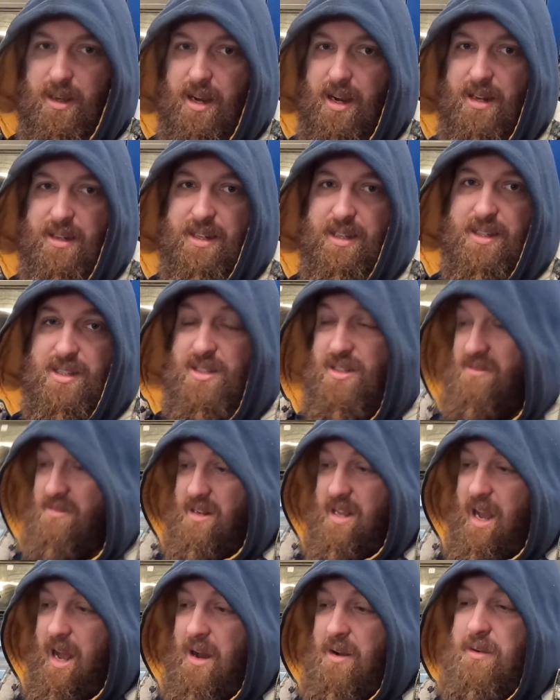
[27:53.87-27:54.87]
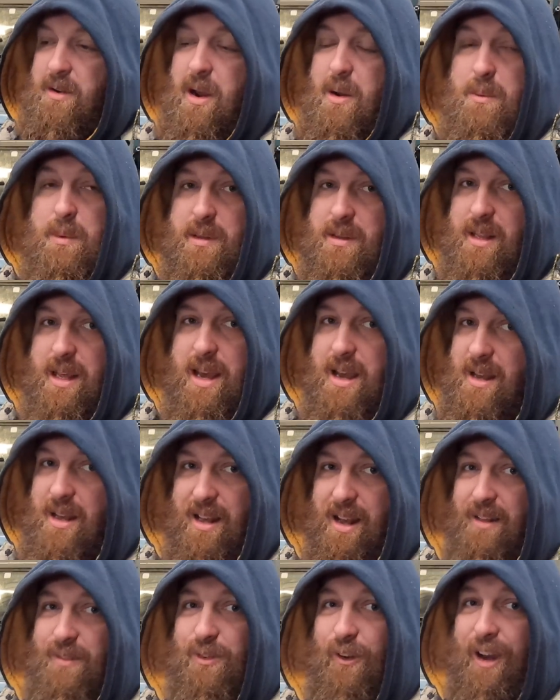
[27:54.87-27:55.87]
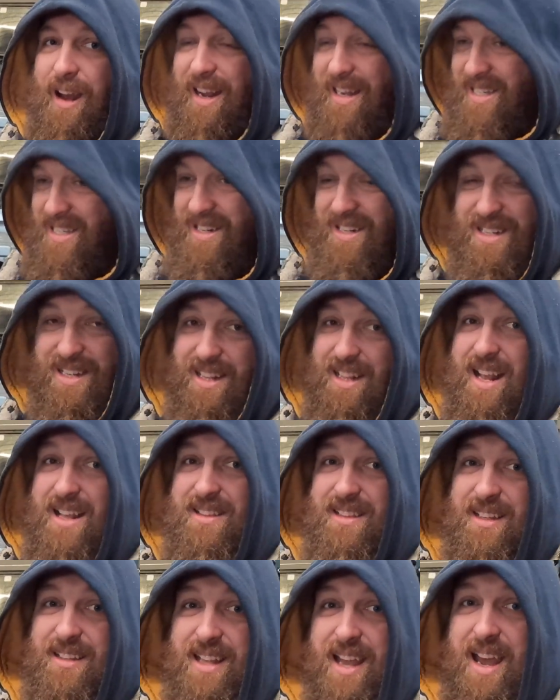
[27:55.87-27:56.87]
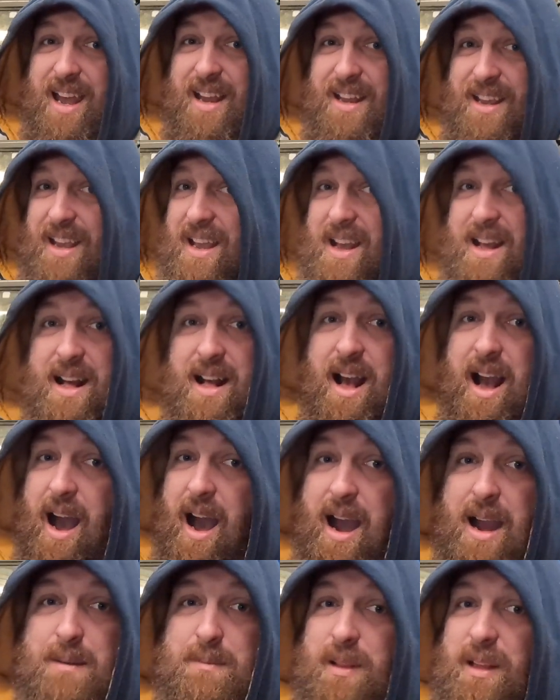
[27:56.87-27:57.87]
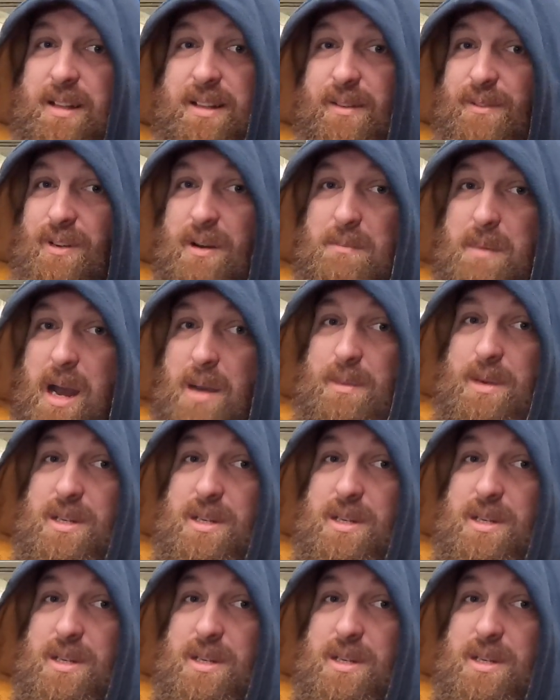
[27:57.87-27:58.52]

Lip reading: And it's, I'll go with their advice, because at the end of the day, I'm learning from my